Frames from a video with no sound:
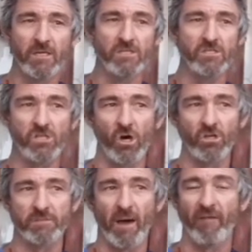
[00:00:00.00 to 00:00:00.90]
So
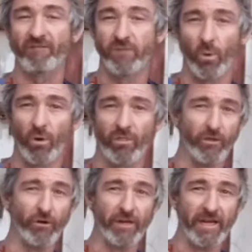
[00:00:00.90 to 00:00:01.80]
it's about
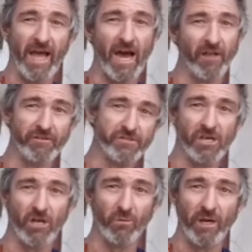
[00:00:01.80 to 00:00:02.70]
4:30 now. The
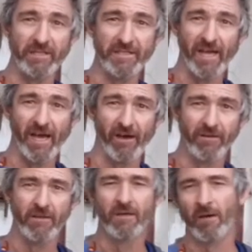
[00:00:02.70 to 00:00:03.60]
sun went down.
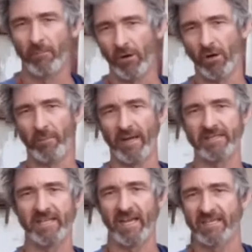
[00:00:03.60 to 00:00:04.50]
Propane
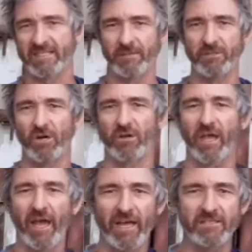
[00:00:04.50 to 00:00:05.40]
tank seems
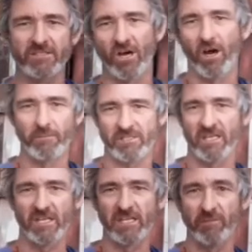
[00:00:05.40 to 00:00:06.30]
okay. So I'm just
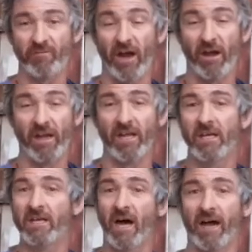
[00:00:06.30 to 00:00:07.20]
going to keep firing.
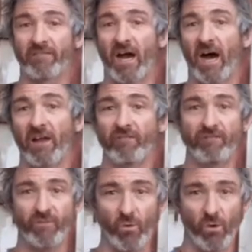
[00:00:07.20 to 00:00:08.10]
I've got
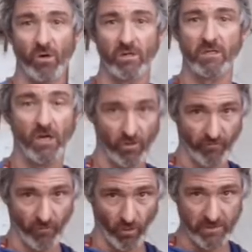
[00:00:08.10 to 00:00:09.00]
cone
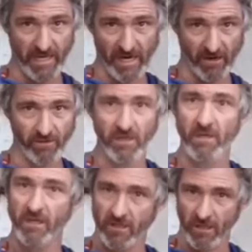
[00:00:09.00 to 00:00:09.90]
4 down.
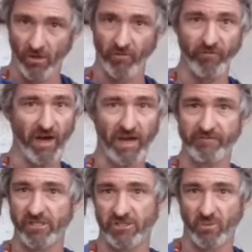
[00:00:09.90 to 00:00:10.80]
Cone 5
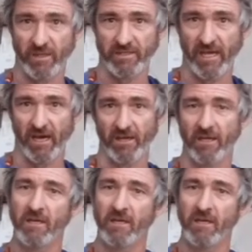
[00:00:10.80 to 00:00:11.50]
just went down.